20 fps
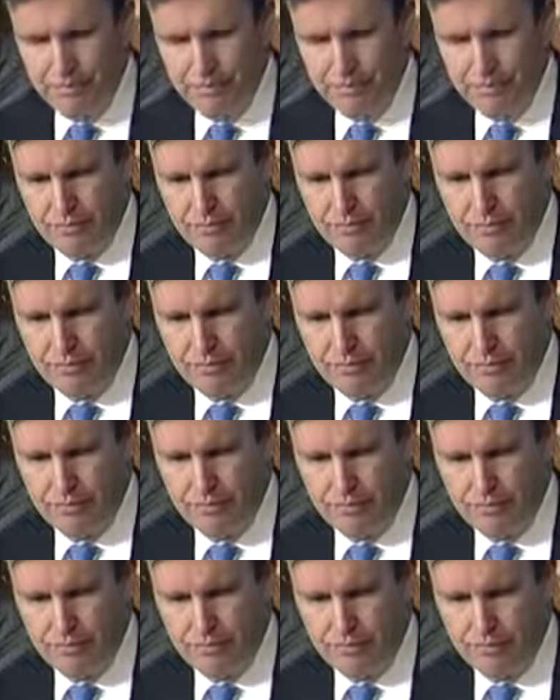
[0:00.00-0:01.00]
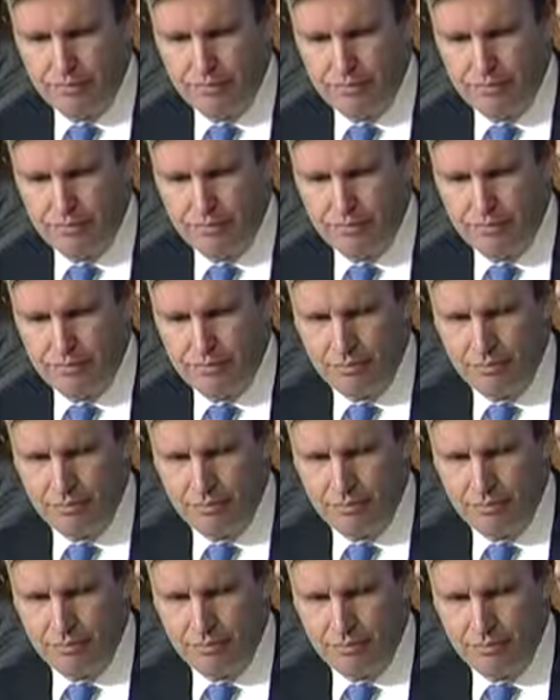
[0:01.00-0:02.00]

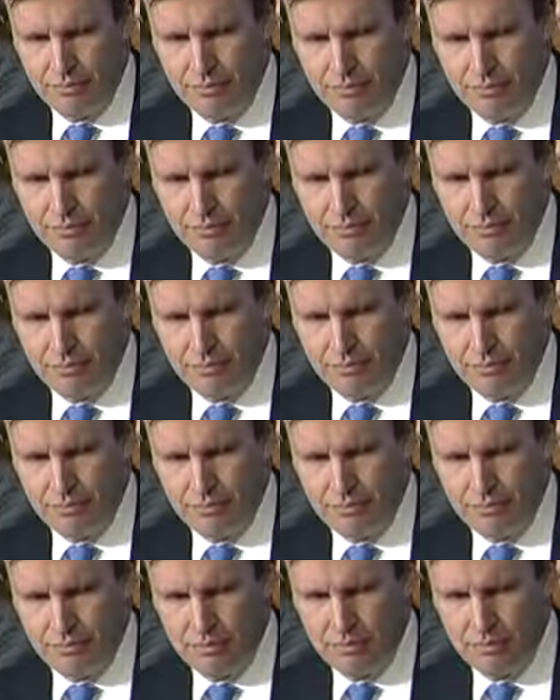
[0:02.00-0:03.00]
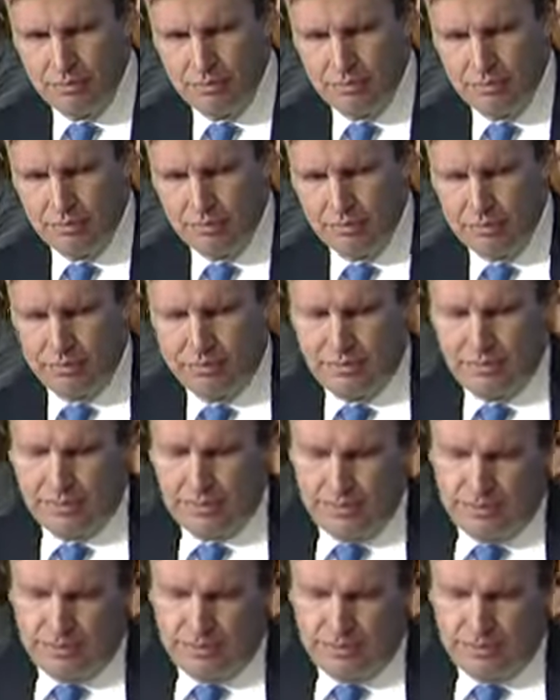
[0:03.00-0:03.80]
[no speech]